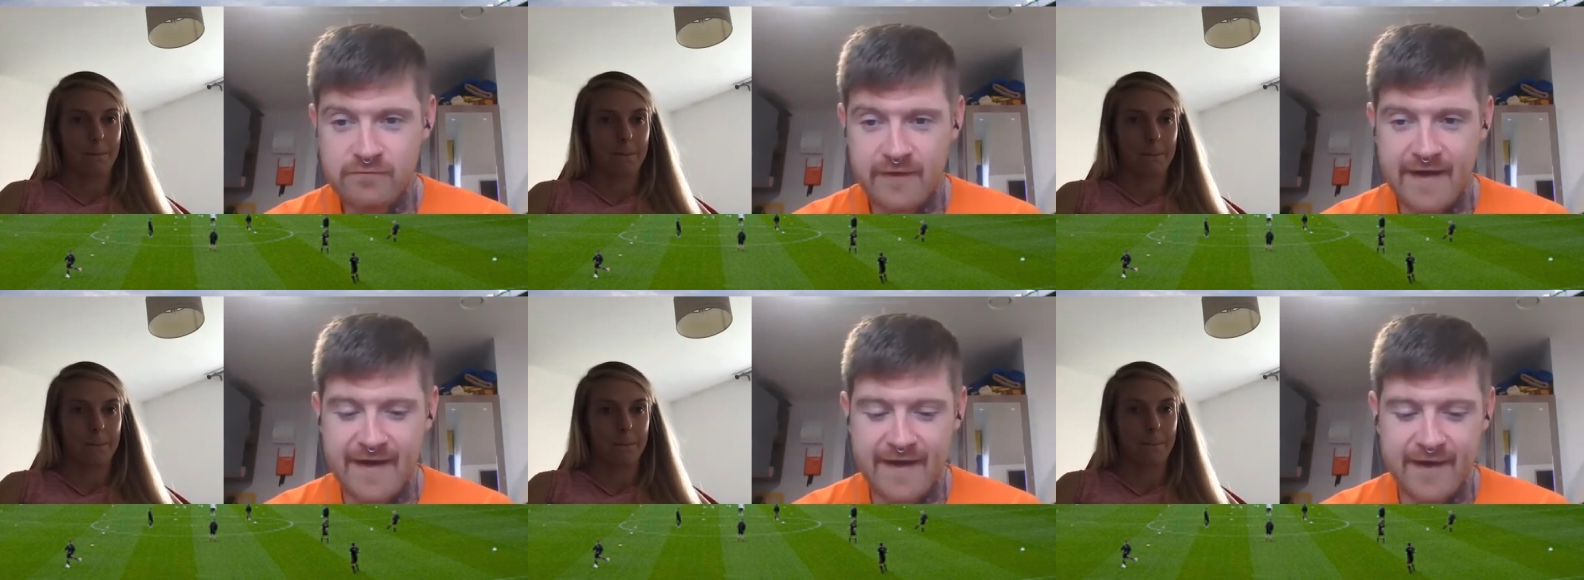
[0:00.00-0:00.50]

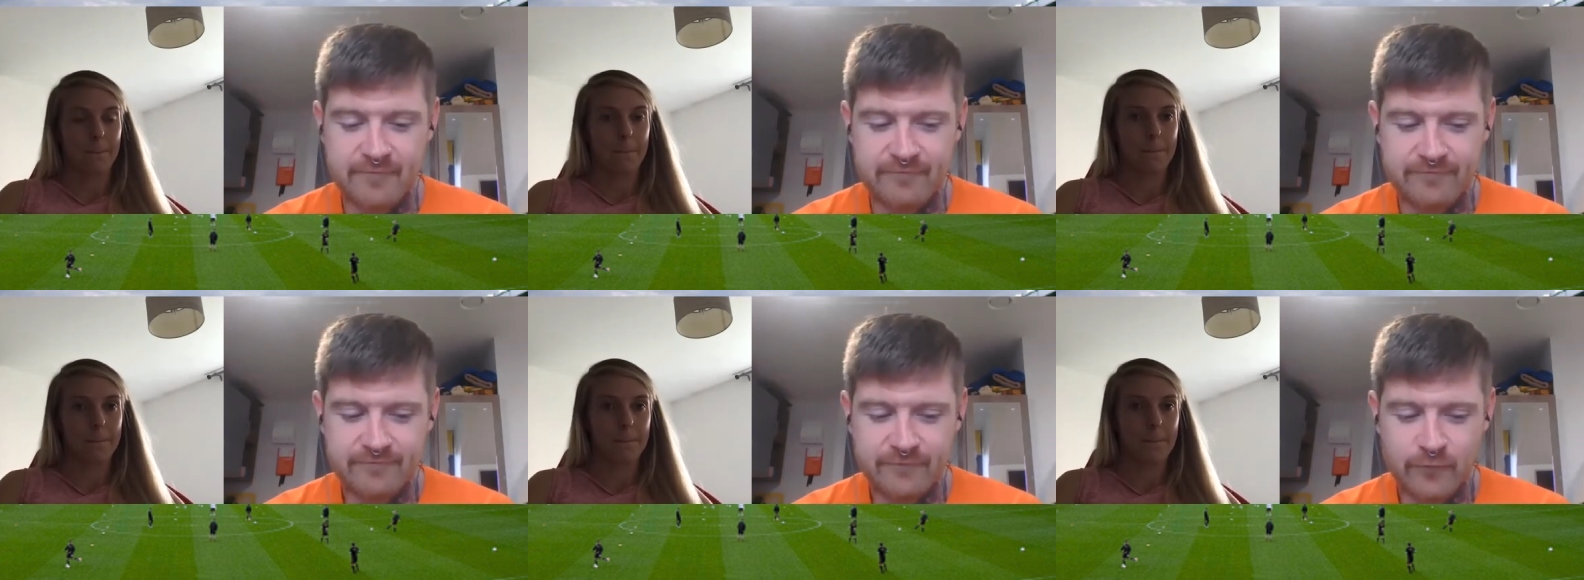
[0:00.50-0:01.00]

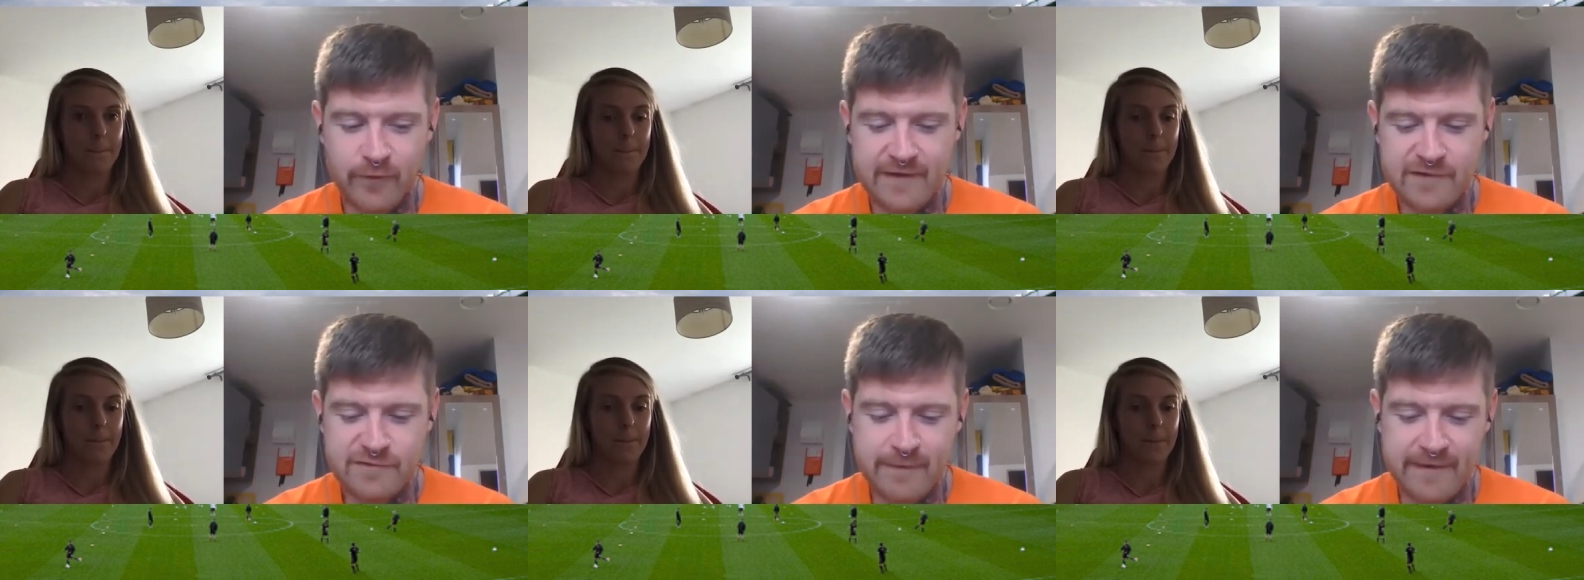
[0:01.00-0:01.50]
Speaker 1: Um, when you
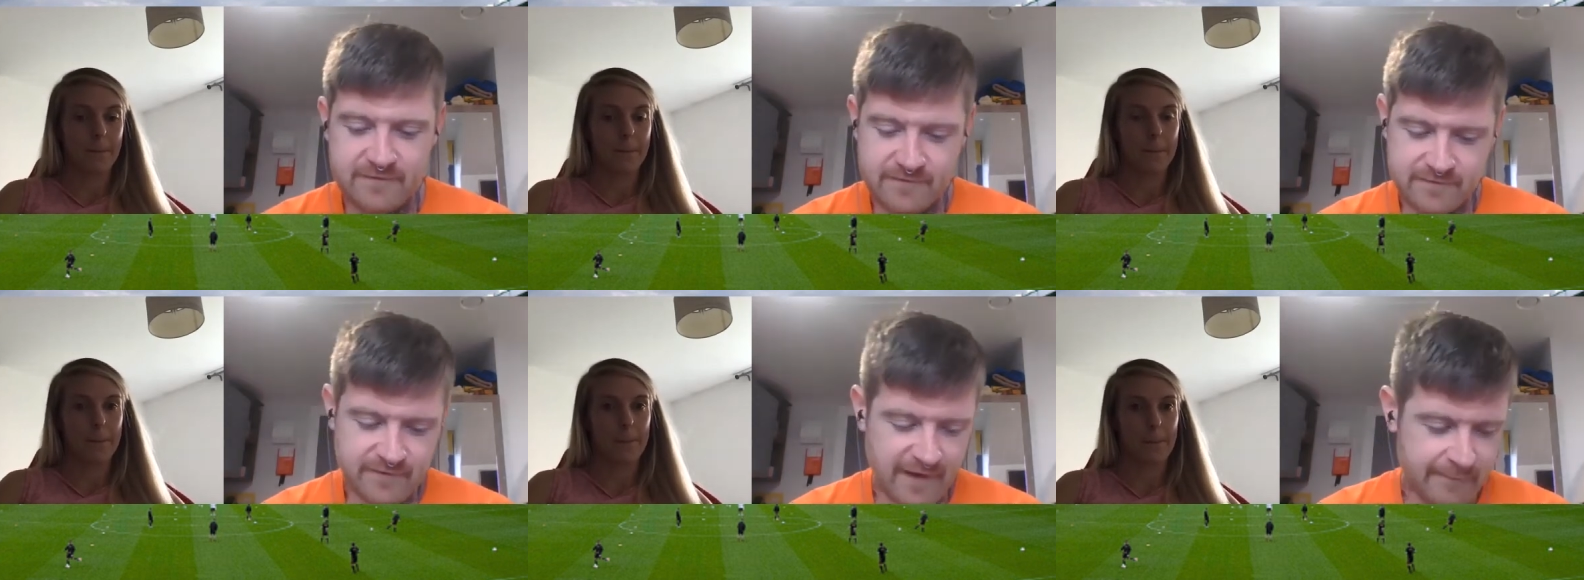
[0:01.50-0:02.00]
spent
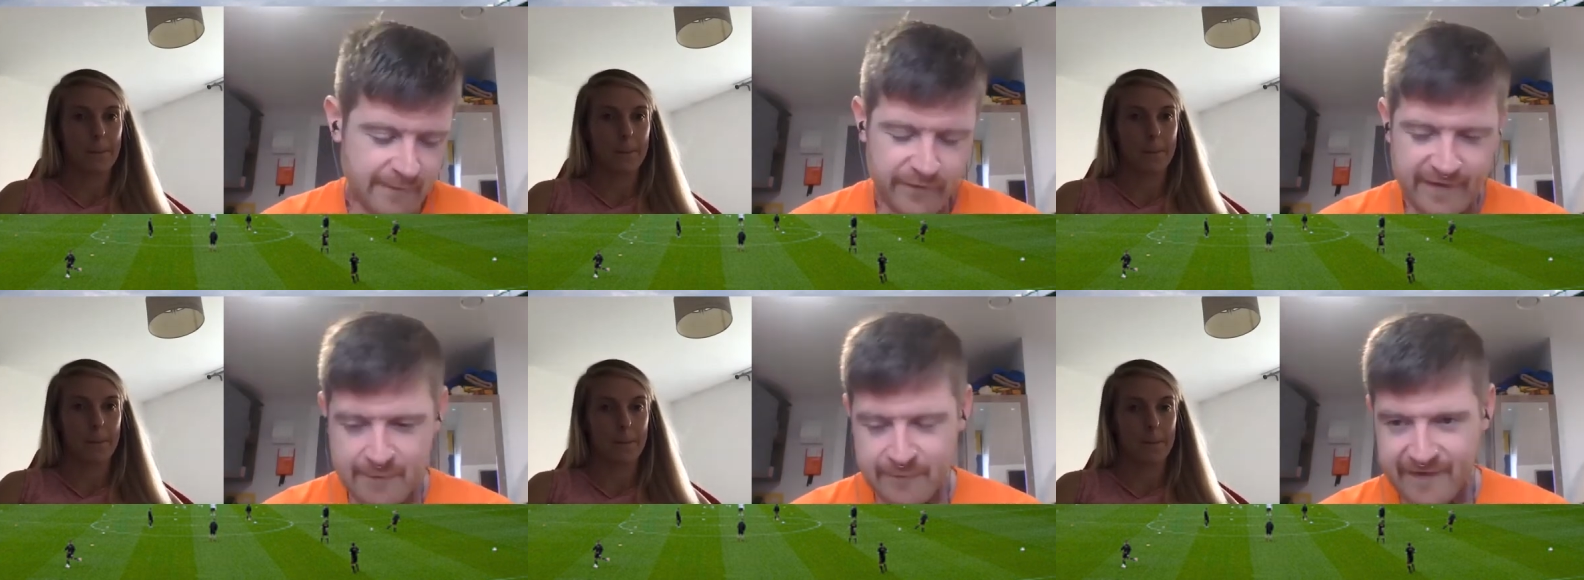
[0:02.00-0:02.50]
time out of
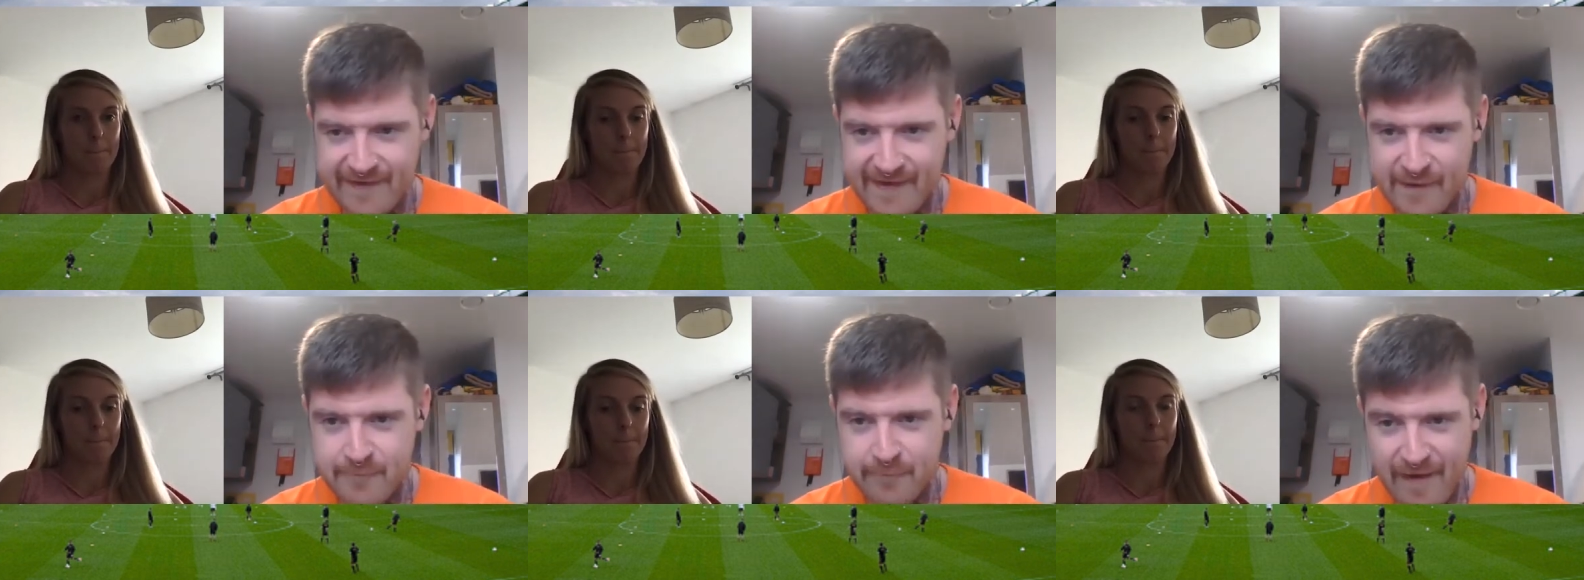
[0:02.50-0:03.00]
the game and then
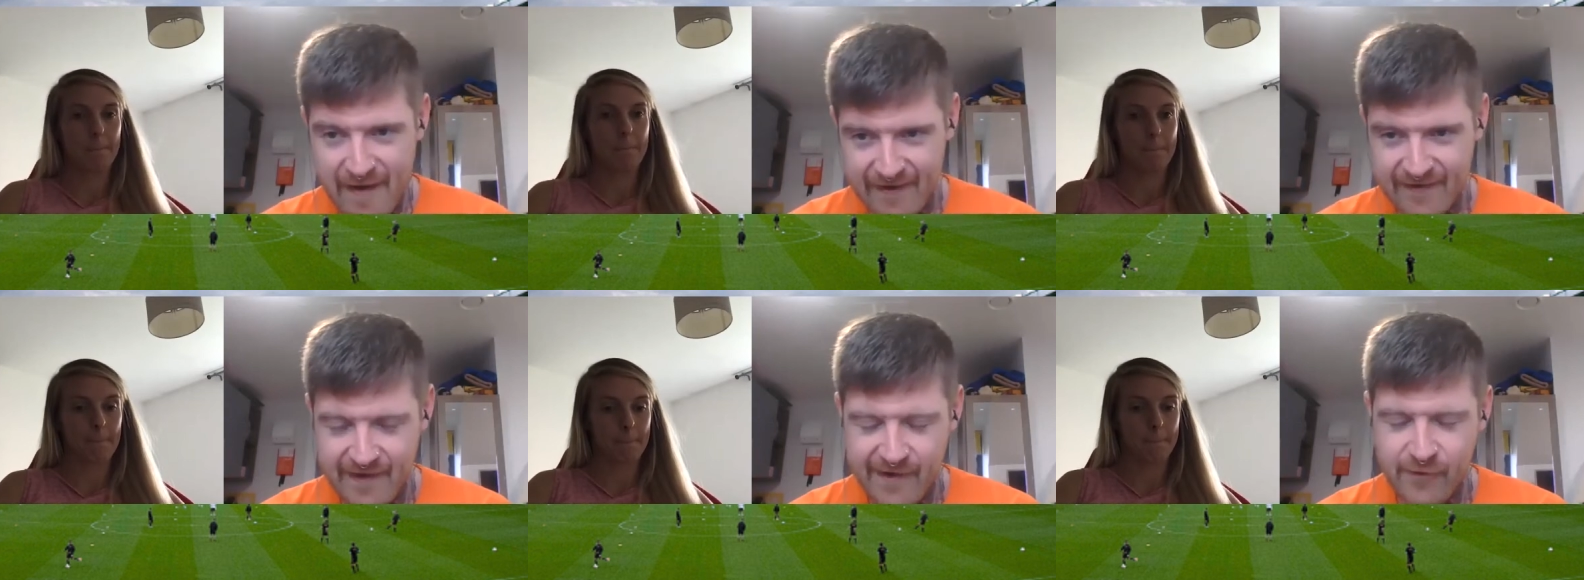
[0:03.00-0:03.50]
came
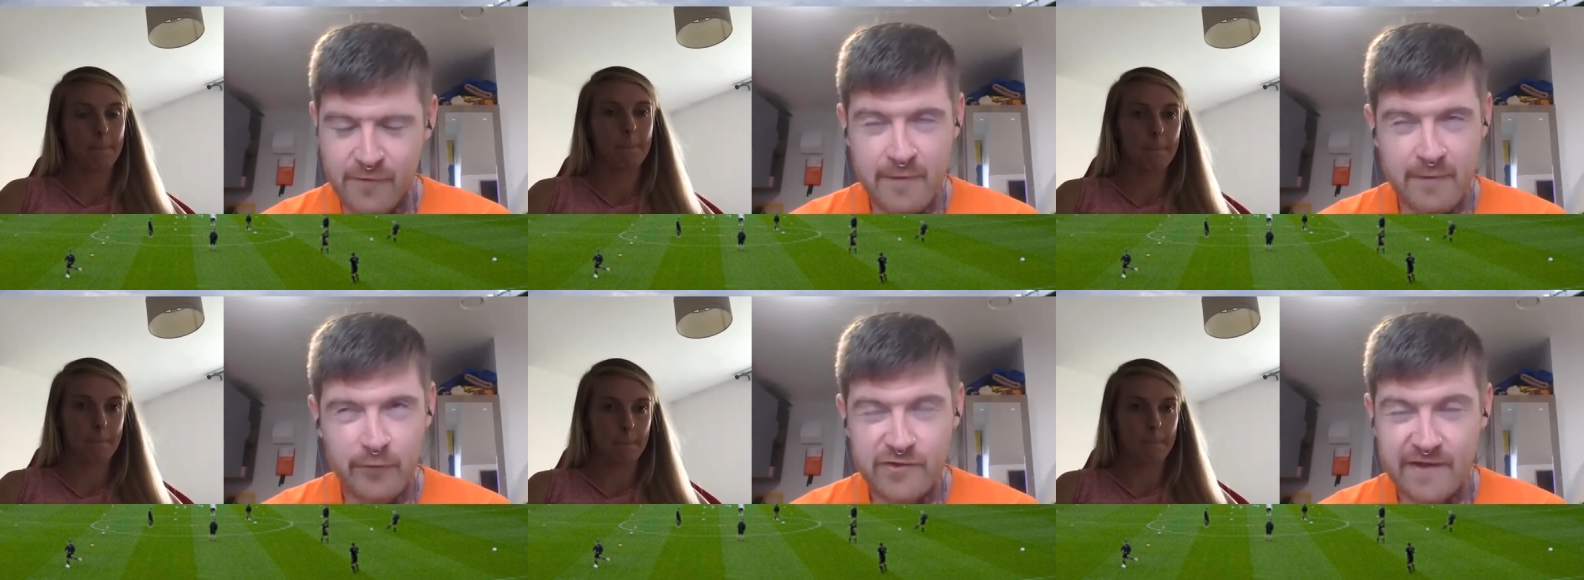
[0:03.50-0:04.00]
back, I can't
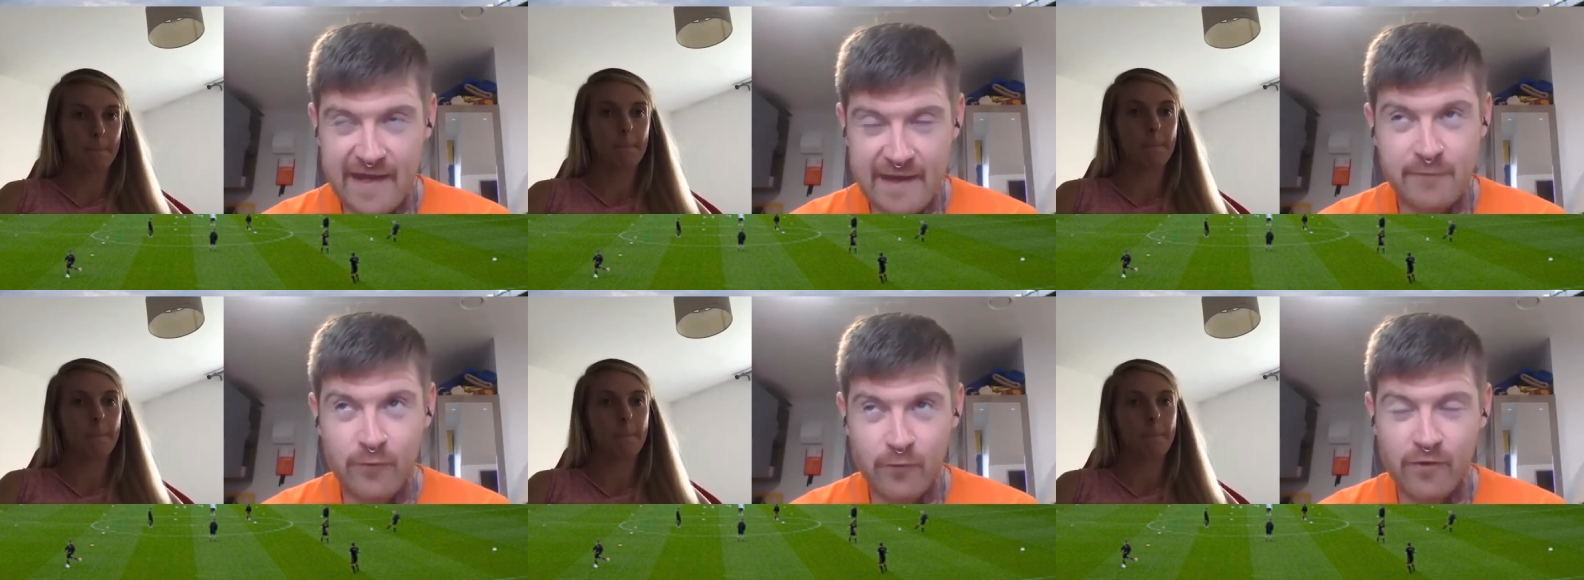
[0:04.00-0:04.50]
remember which
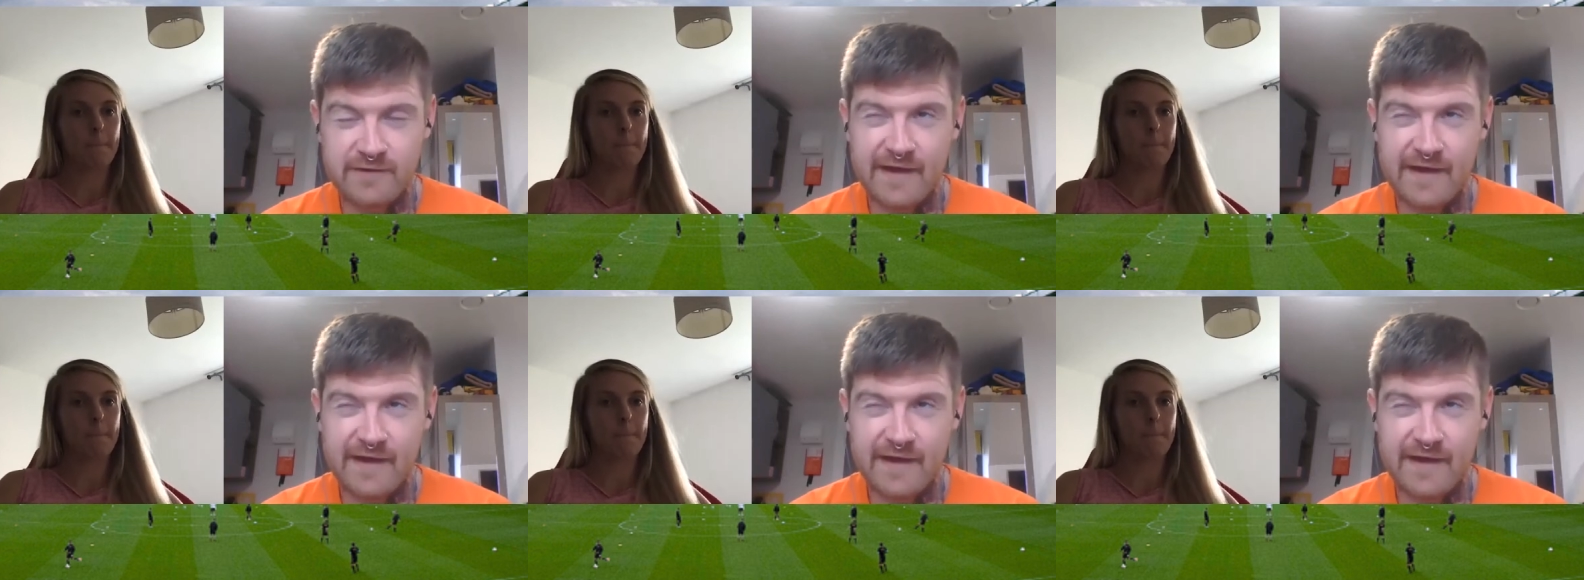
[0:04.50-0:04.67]
game it was.